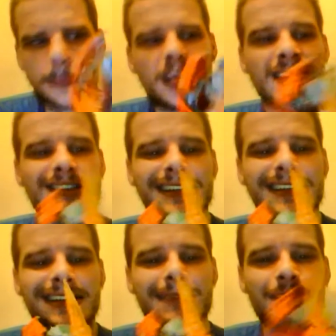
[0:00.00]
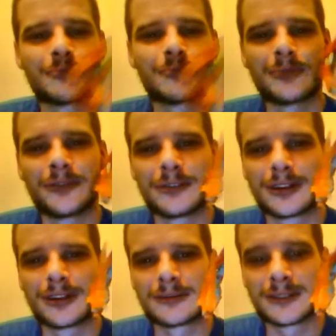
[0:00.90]
Actually,
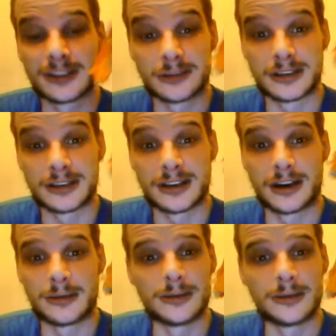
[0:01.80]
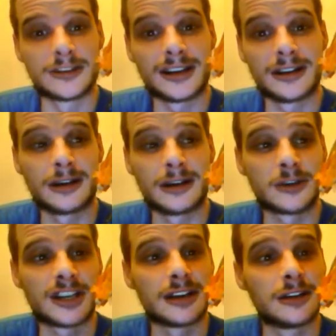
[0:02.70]
because it was at a car boot sale, I was
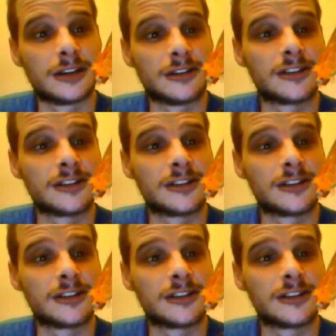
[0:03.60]
checking another